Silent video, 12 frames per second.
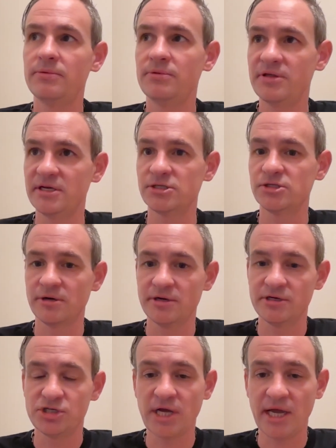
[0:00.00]
things
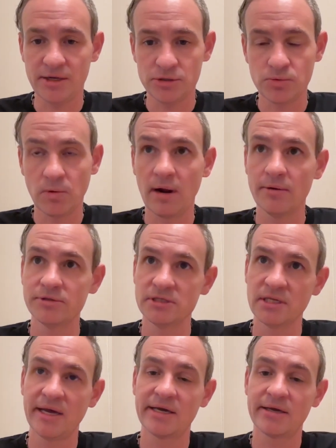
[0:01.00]
started to change where I
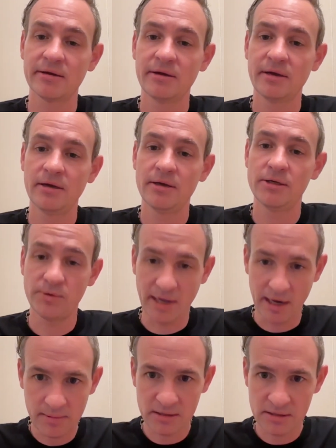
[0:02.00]
was like, you
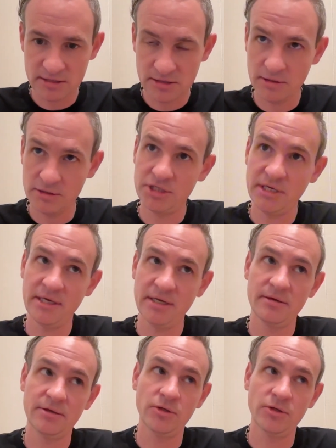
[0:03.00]
care about this, Archie.